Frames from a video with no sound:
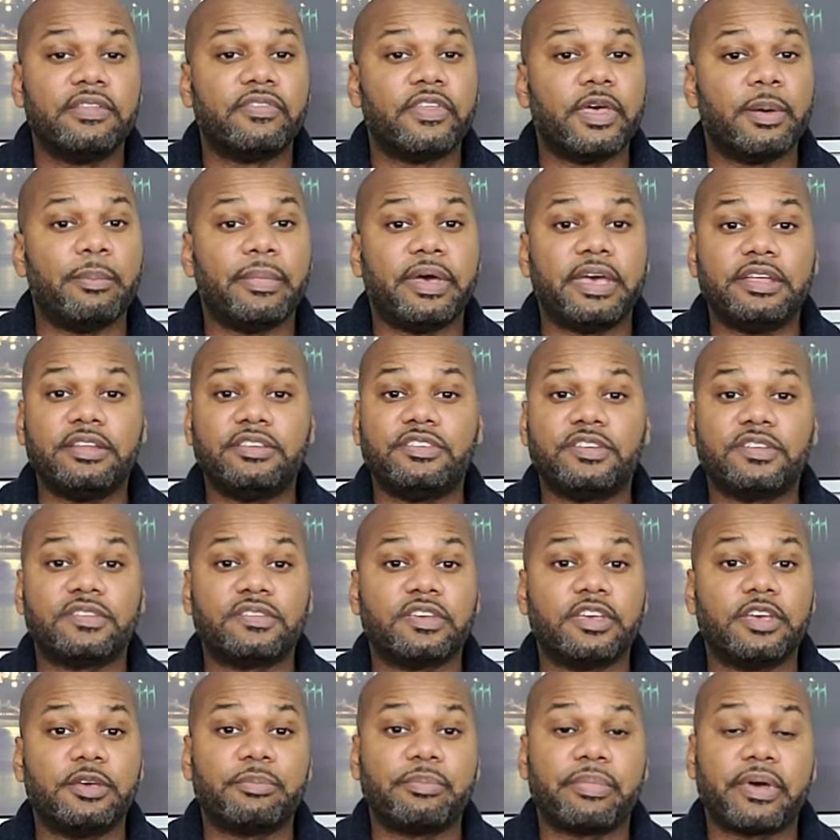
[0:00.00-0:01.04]
that may
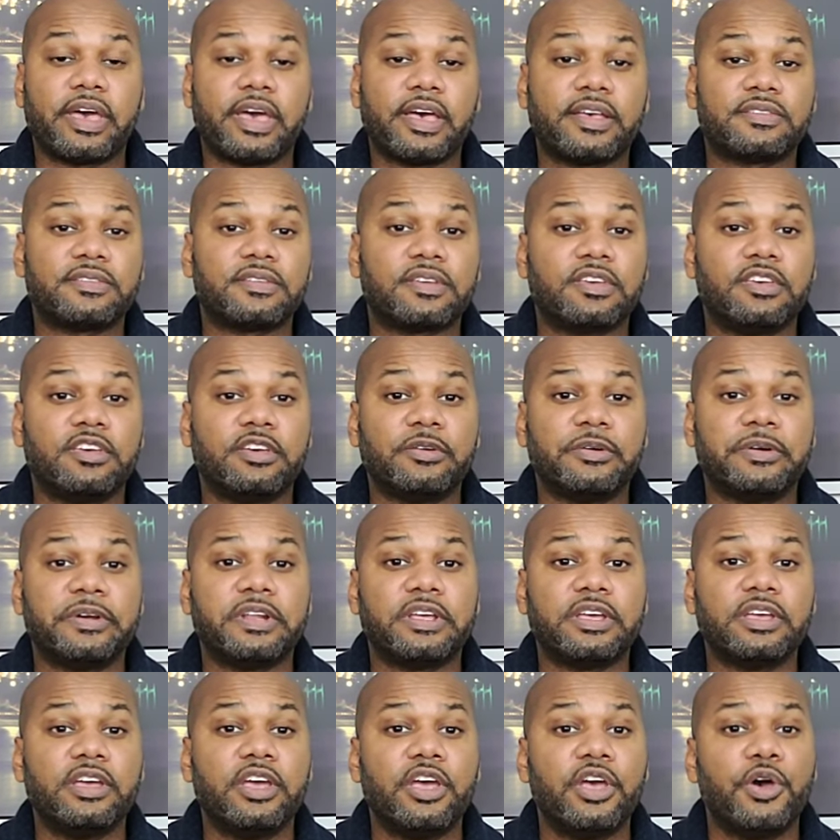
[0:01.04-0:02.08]
just get past
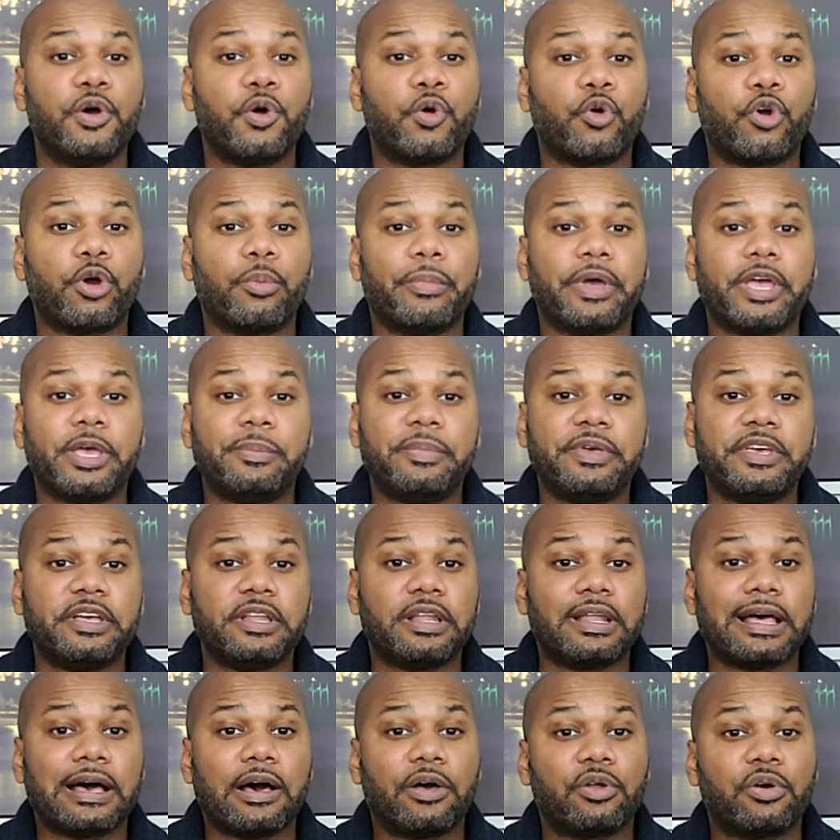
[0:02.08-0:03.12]
security or may be
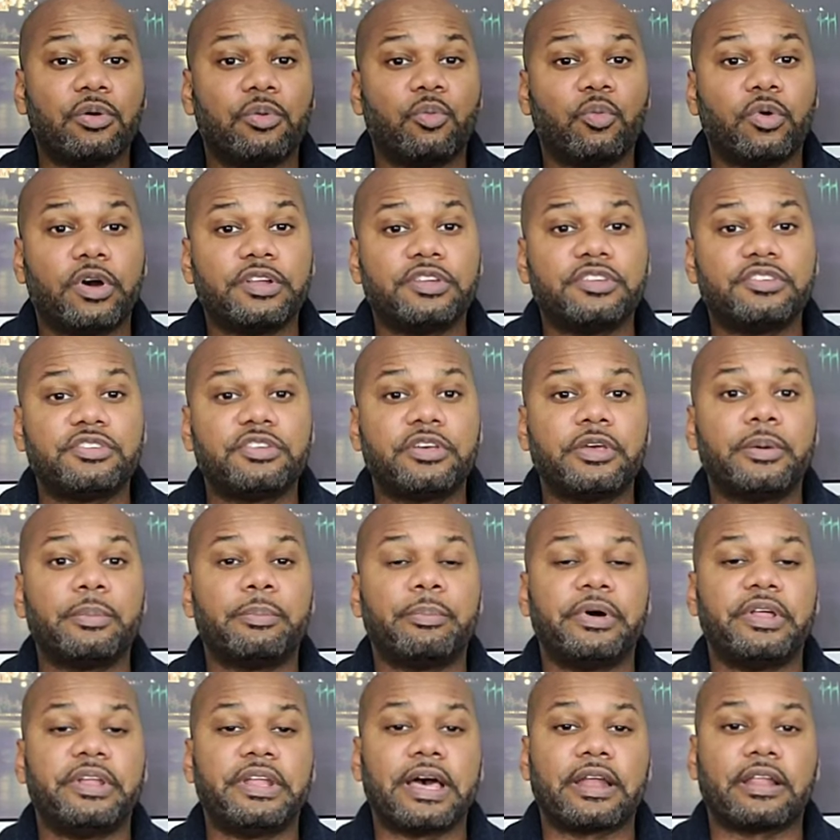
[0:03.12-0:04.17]
allowed on one ship
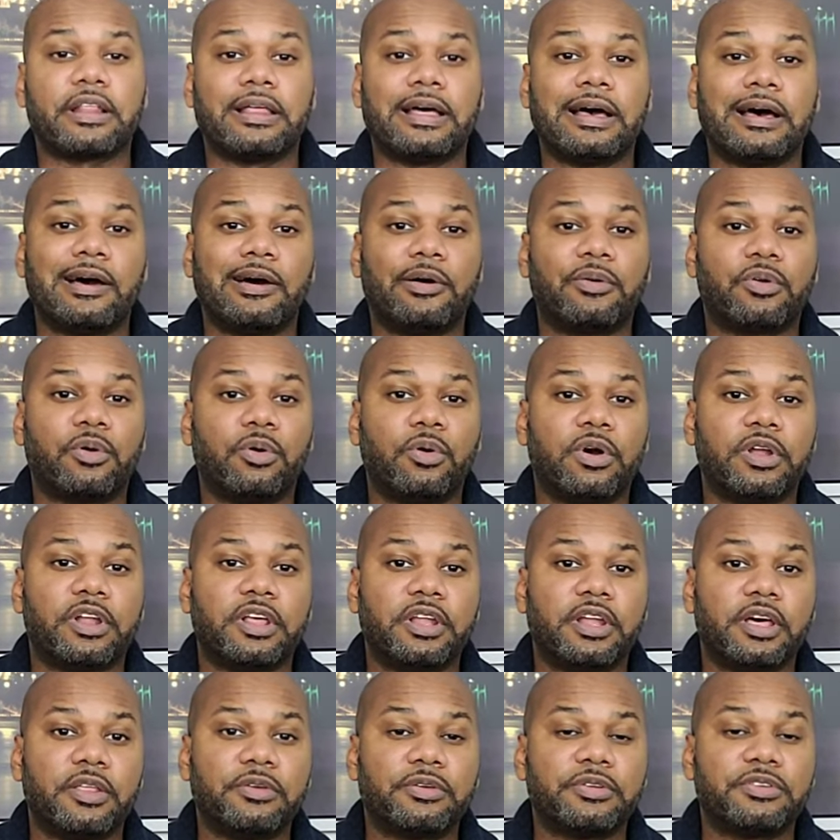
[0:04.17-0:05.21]
but not allowed on
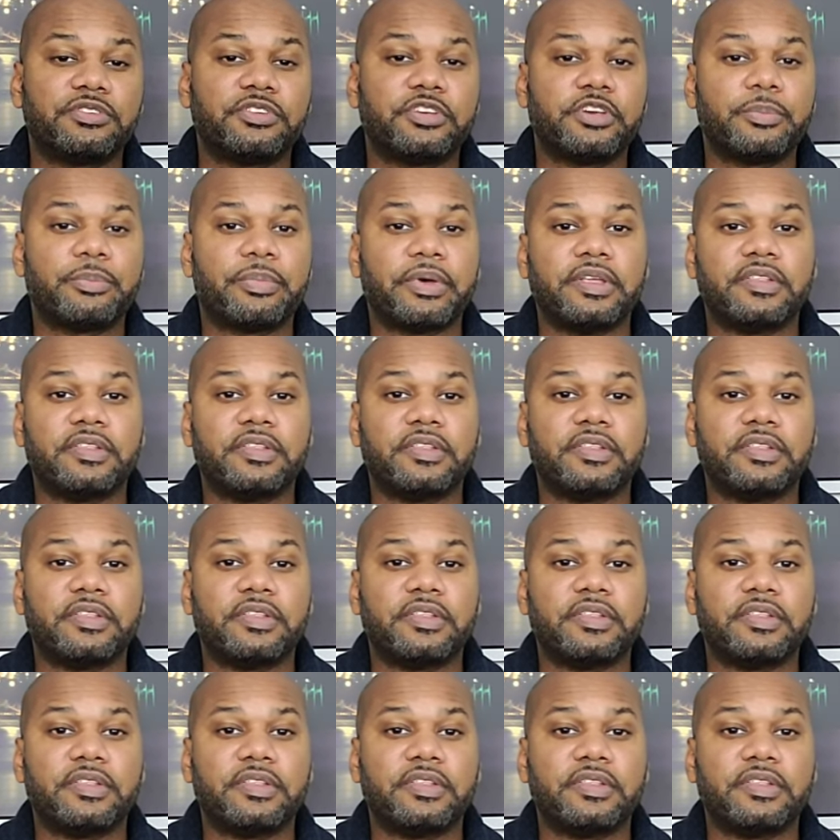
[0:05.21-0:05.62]
another ship.